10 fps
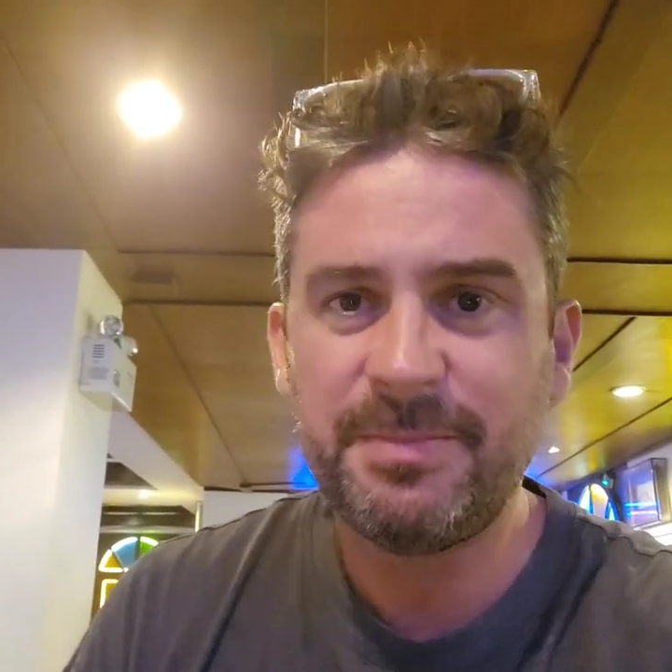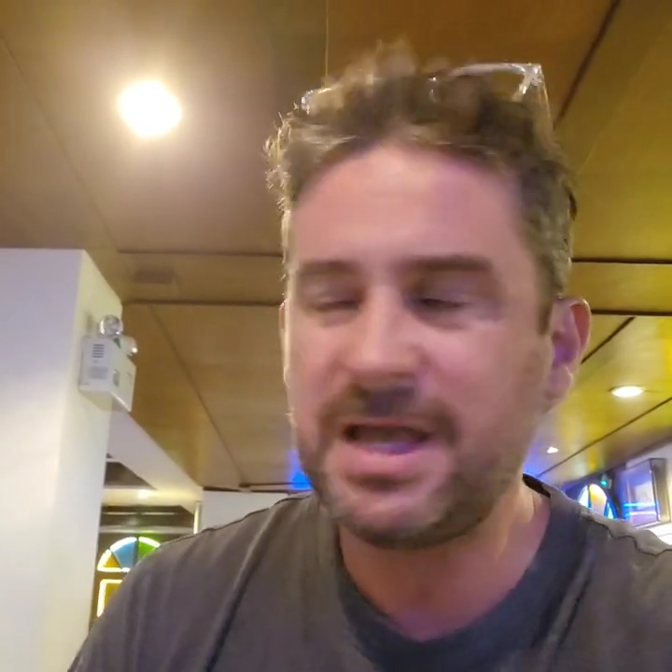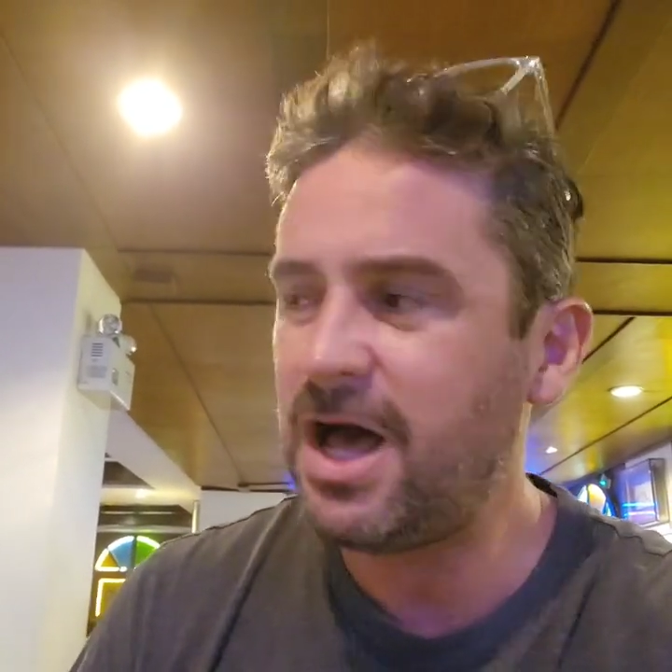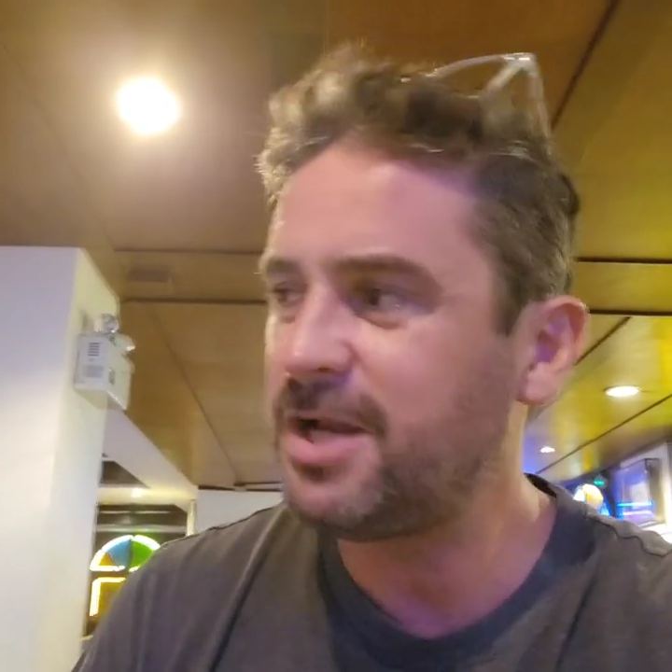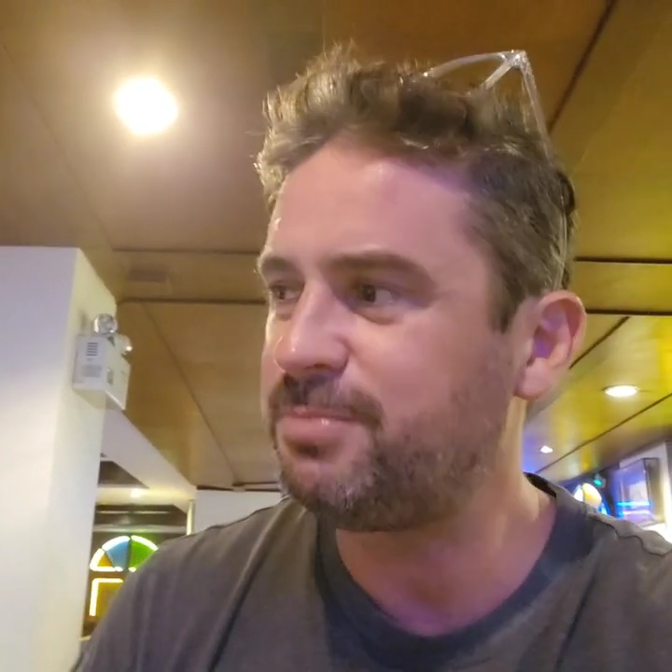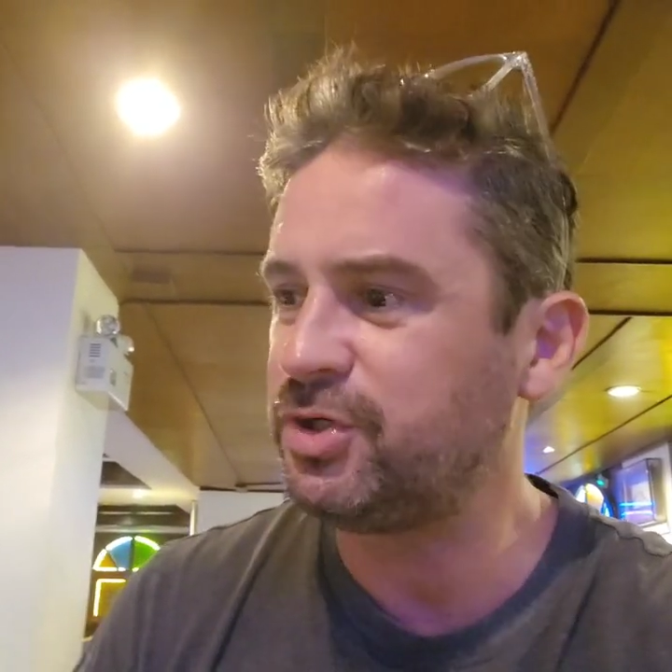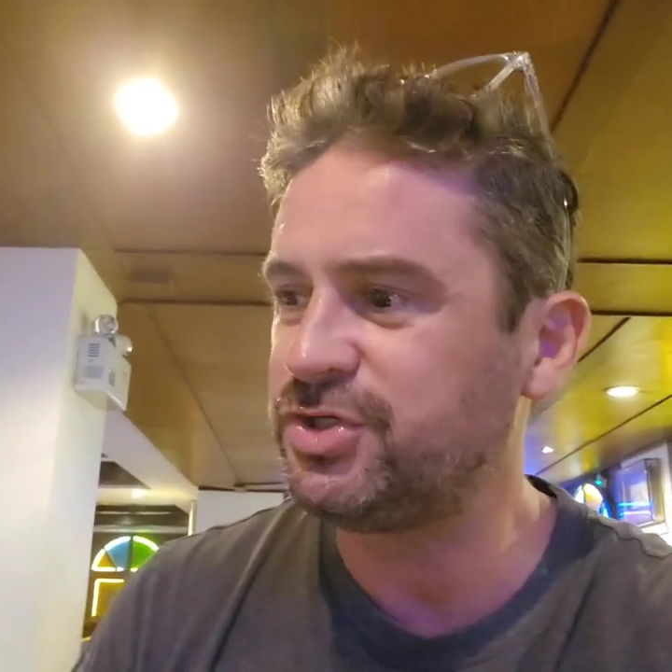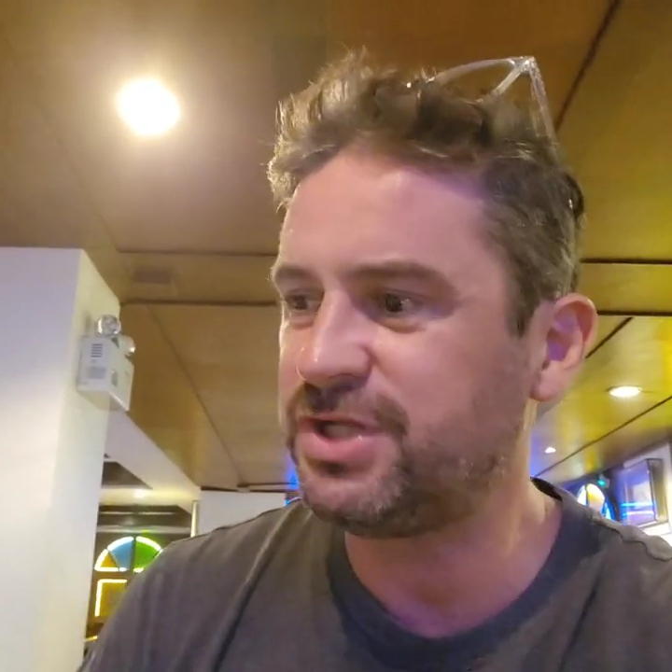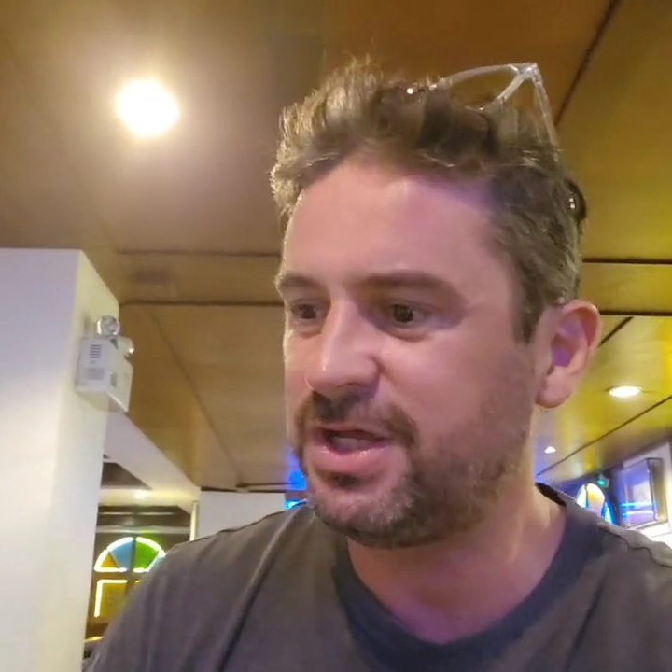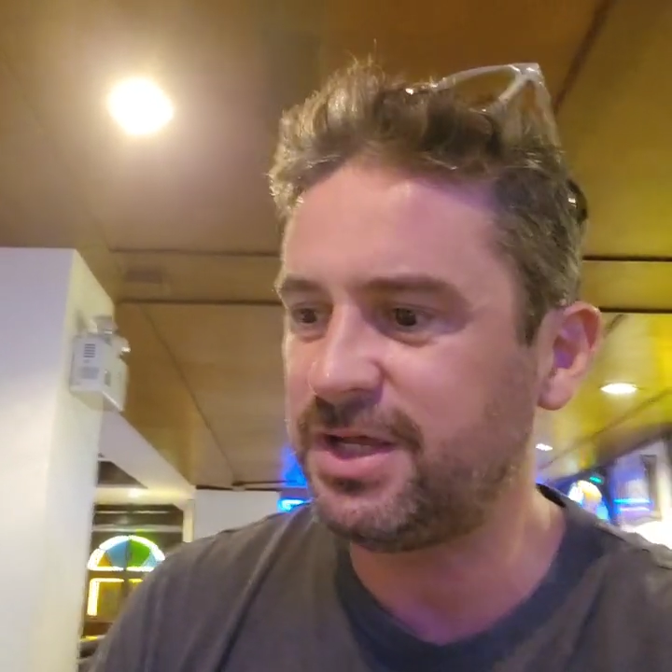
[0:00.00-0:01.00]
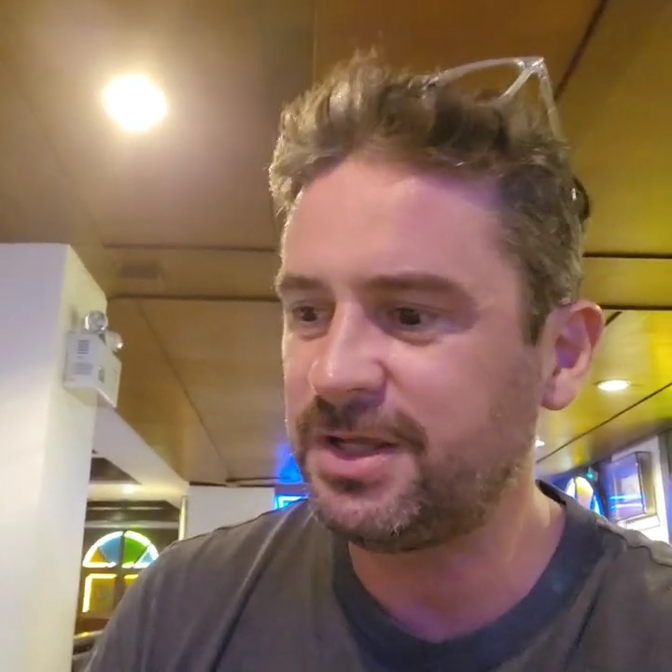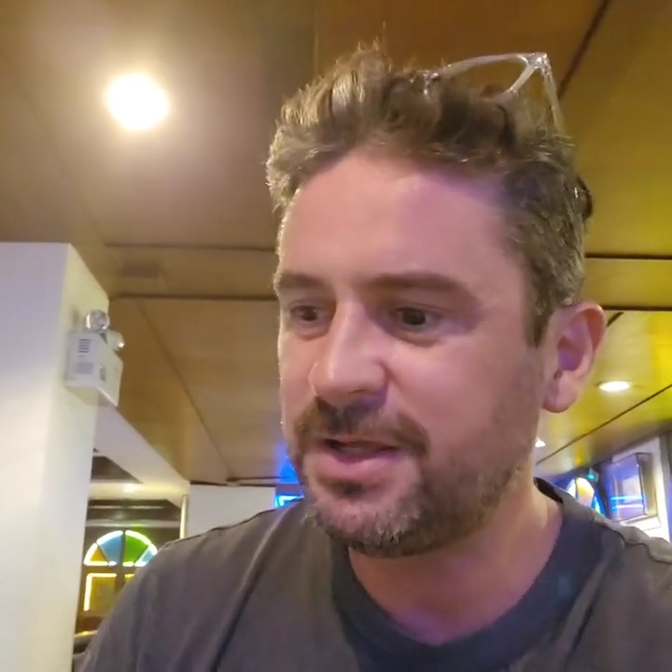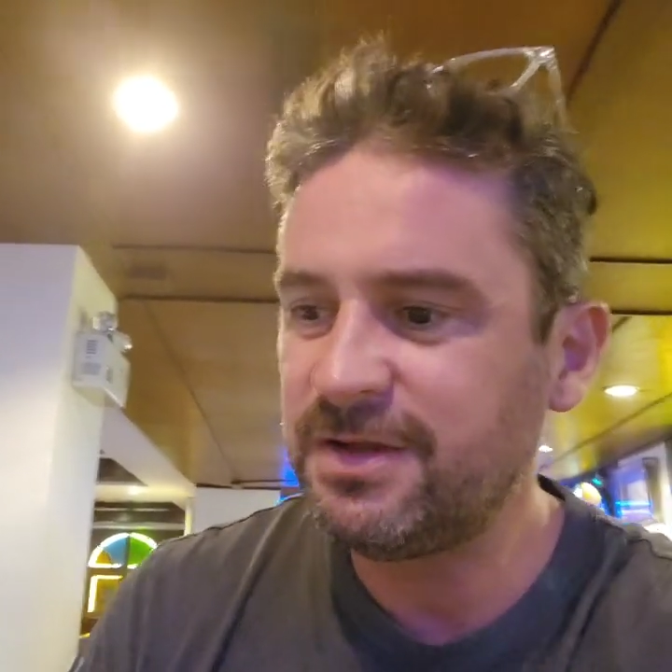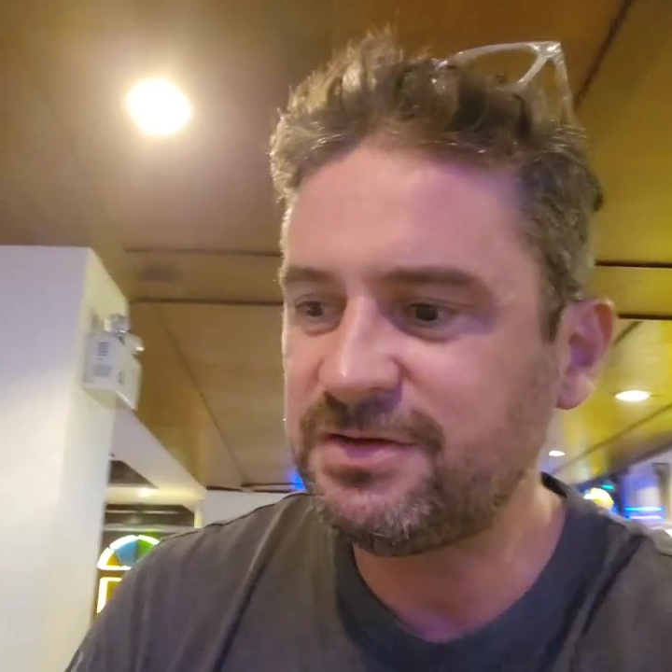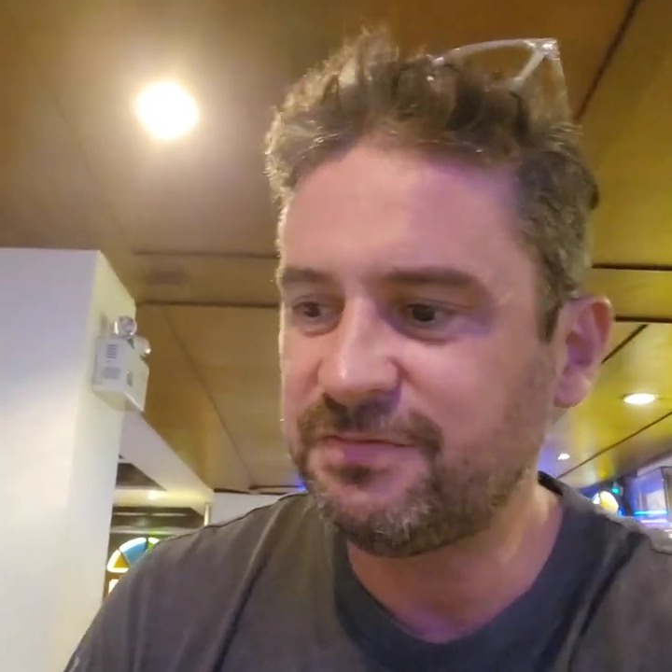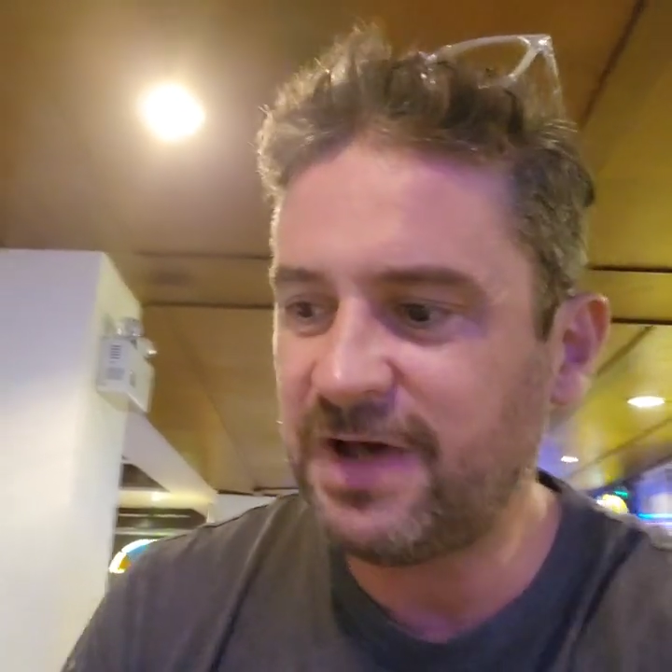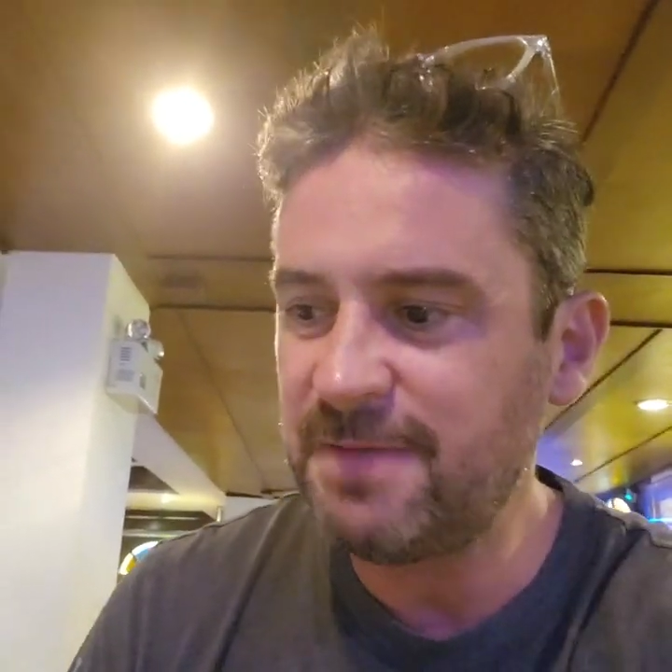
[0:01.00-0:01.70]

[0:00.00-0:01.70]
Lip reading: Be hard pushed to